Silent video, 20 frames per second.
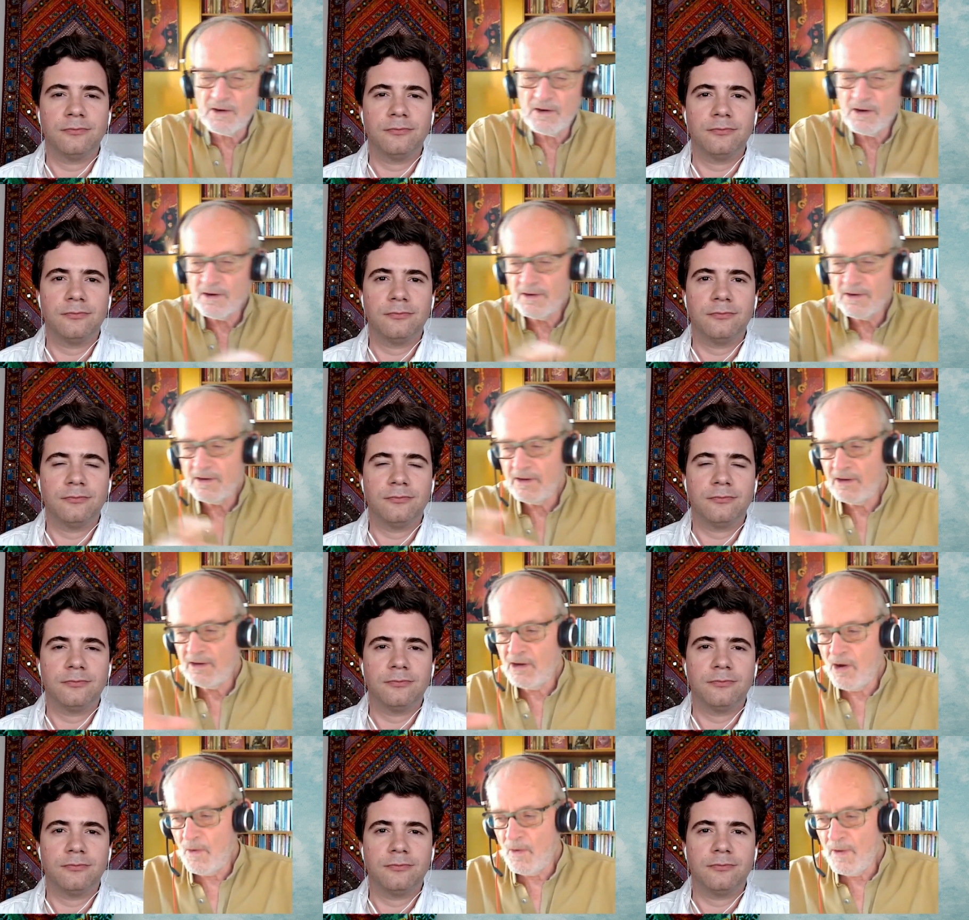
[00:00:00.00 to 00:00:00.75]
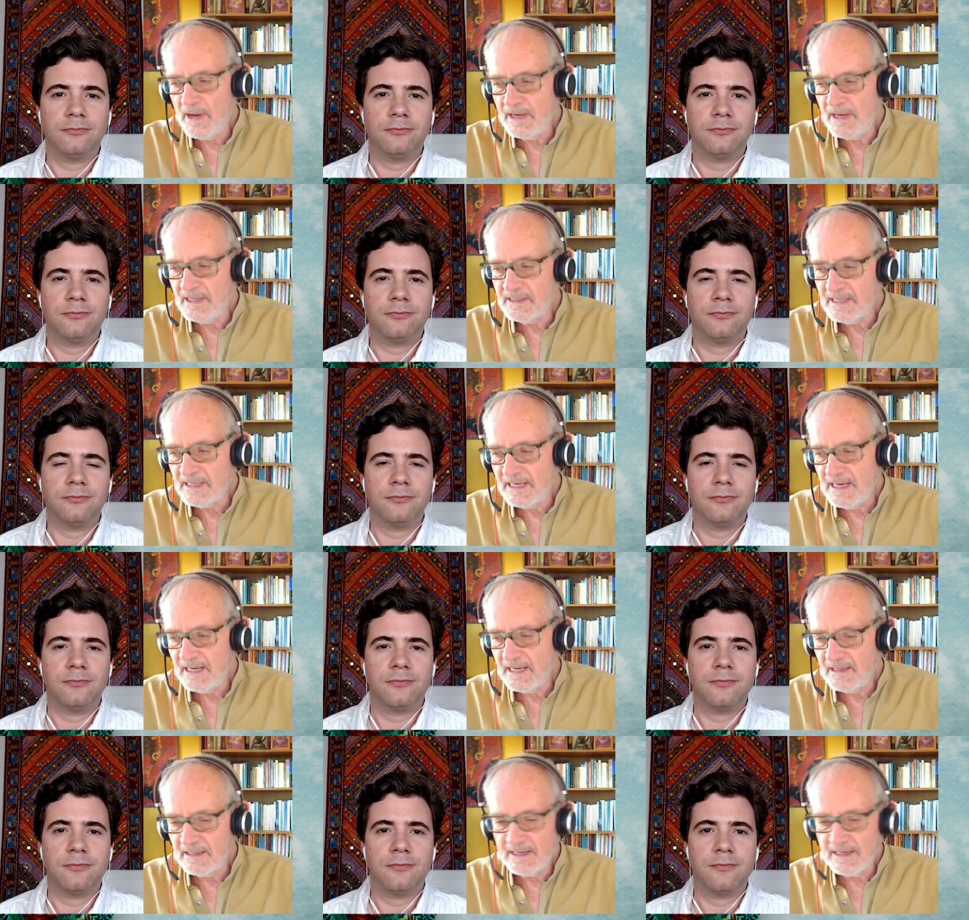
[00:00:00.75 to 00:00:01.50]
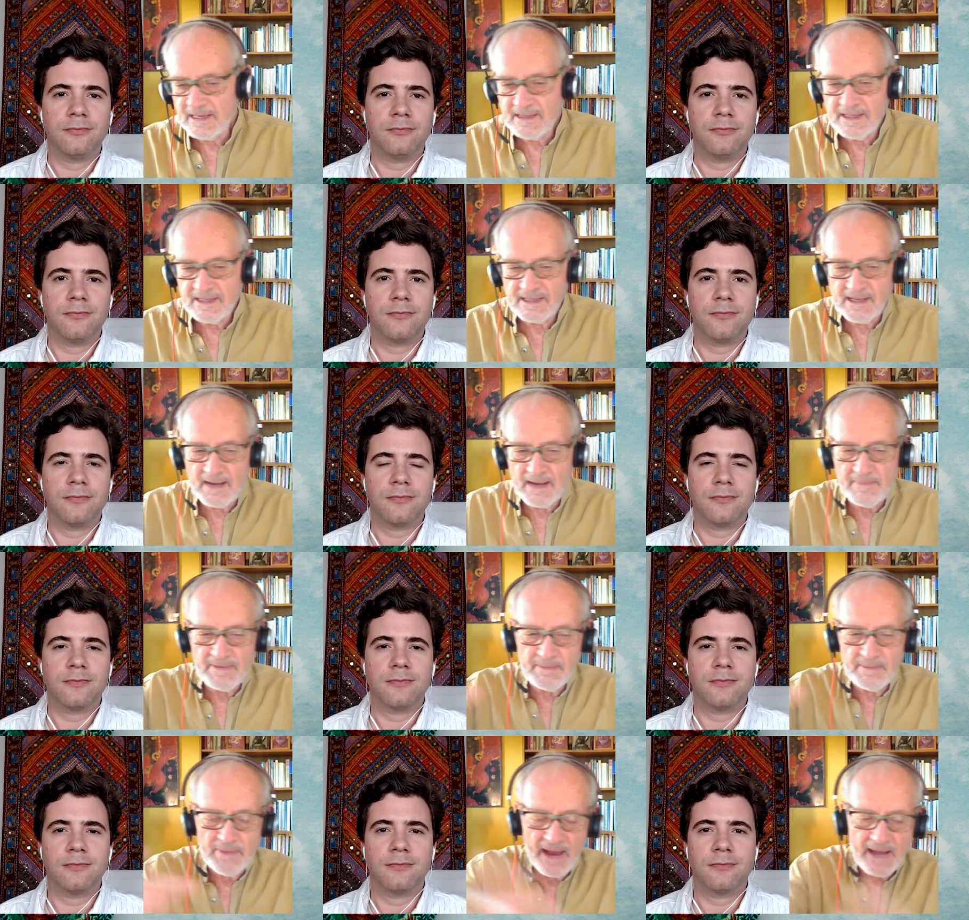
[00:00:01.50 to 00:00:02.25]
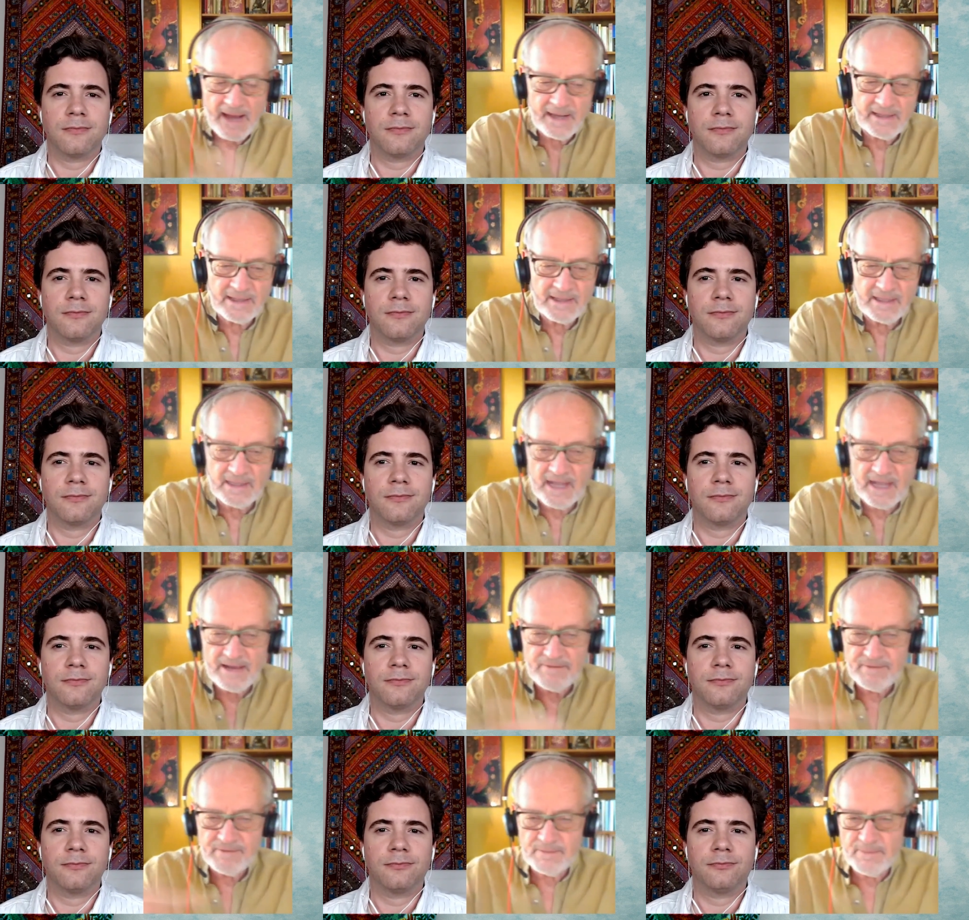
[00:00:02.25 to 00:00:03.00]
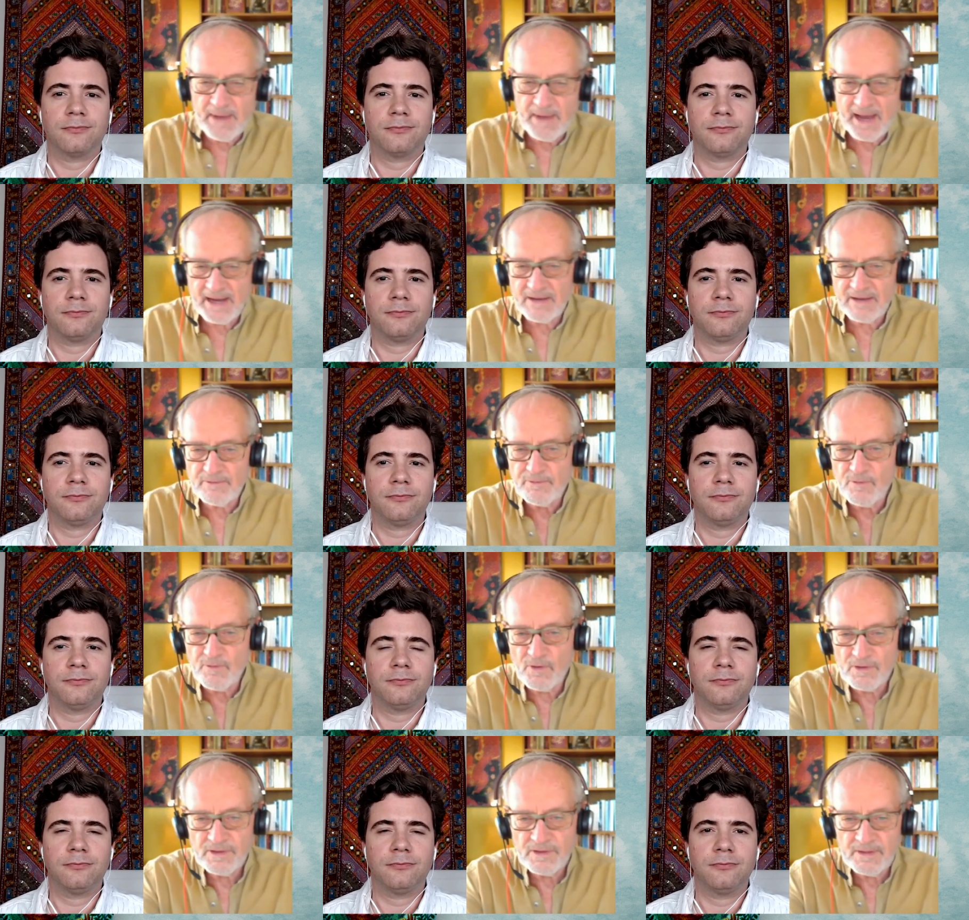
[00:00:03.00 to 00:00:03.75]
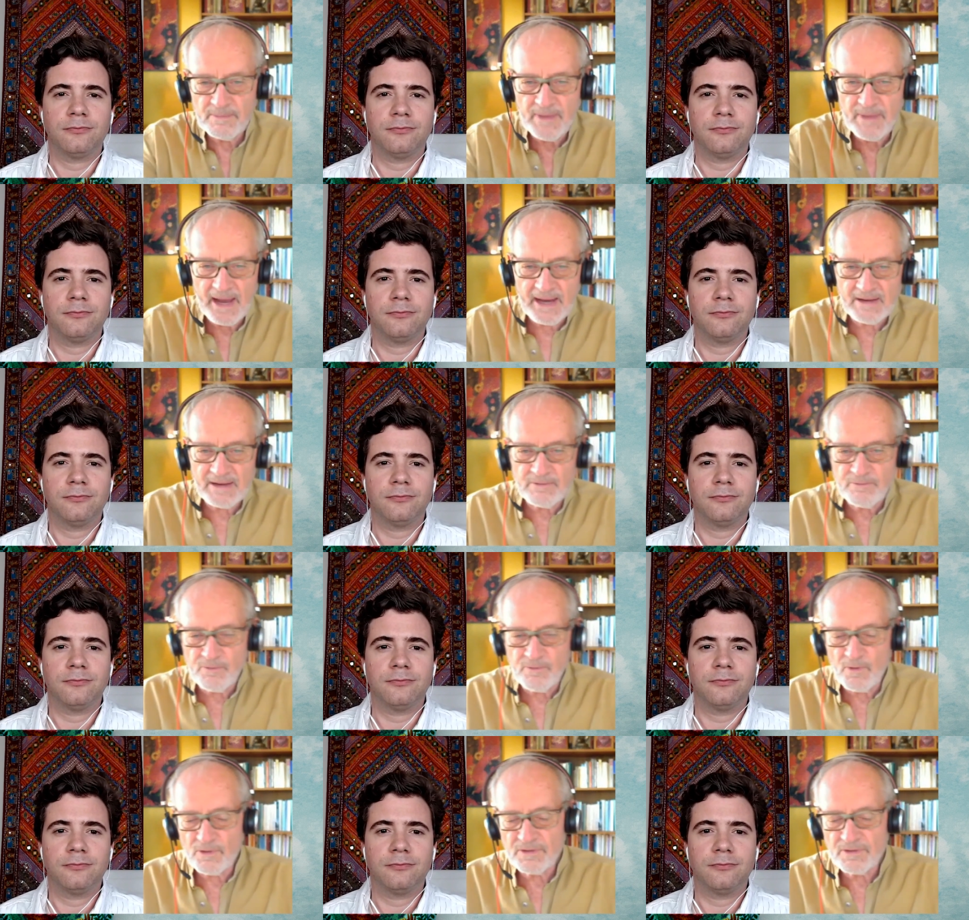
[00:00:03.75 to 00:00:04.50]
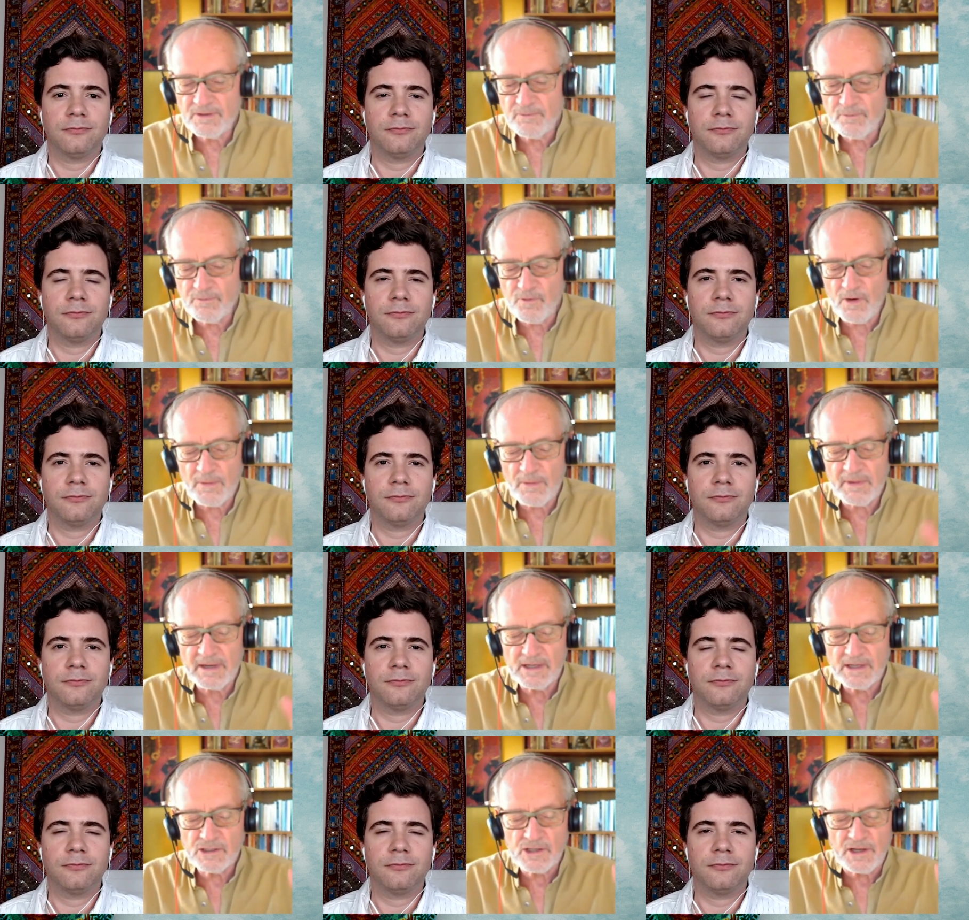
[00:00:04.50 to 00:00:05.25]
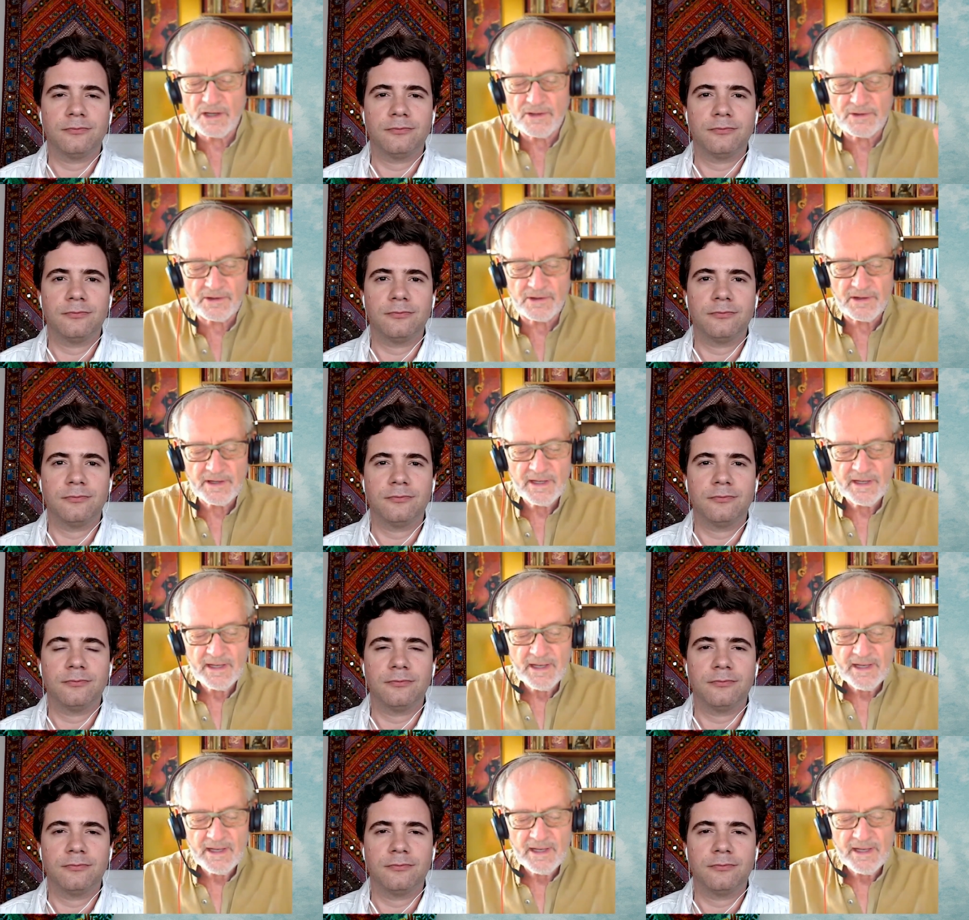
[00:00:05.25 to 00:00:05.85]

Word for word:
Speaker 1: or going into healing and then coming back into life, and back and forth and back and forth, informing each other.